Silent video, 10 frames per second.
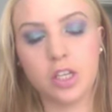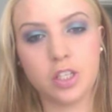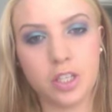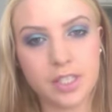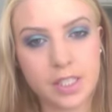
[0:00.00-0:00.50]

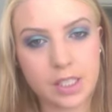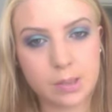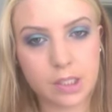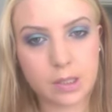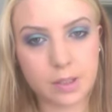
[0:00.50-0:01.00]
So this is
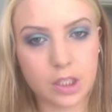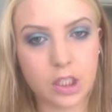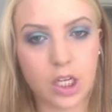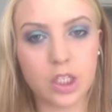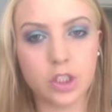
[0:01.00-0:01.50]
supposed to
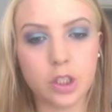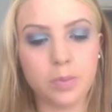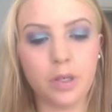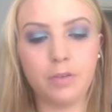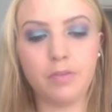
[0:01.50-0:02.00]
be a
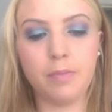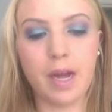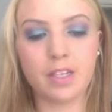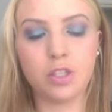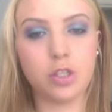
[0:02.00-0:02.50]
dupe of
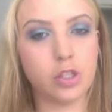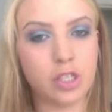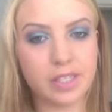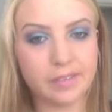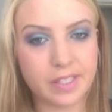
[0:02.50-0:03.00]
MAC's
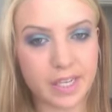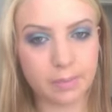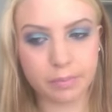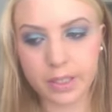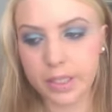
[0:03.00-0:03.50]

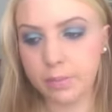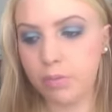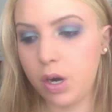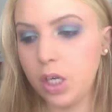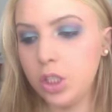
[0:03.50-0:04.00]
217 Blender
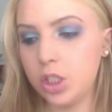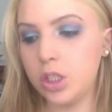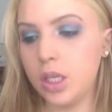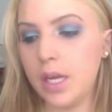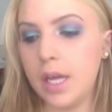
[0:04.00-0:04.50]

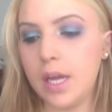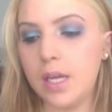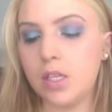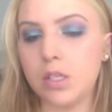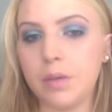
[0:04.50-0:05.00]
Brush.
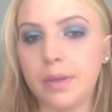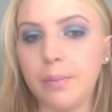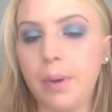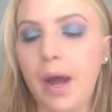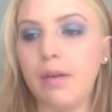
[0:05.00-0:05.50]
So in
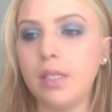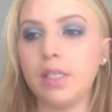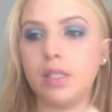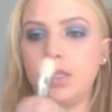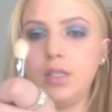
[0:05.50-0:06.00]

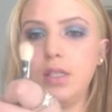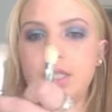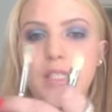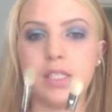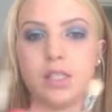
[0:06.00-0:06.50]
comparison,
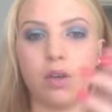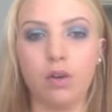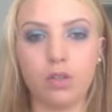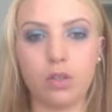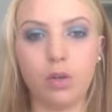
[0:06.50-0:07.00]
this is the
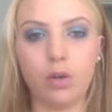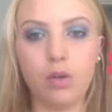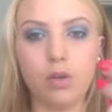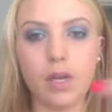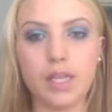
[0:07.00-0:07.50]

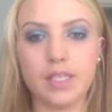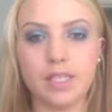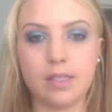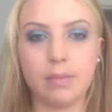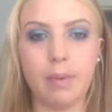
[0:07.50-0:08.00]
Enkore and this
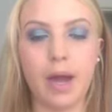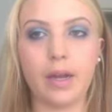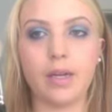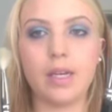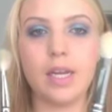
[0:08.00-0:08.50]
is the
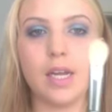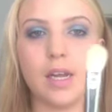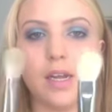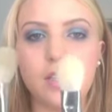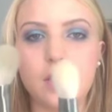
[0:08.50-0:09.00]
MAC.
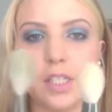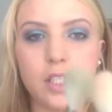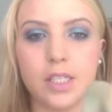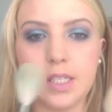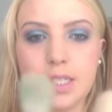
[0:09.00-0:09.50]
So as
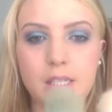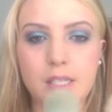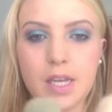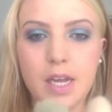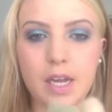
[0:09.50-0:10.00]
you can
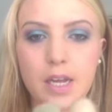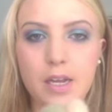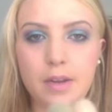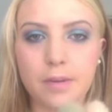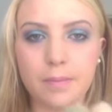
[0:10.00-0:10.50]
see,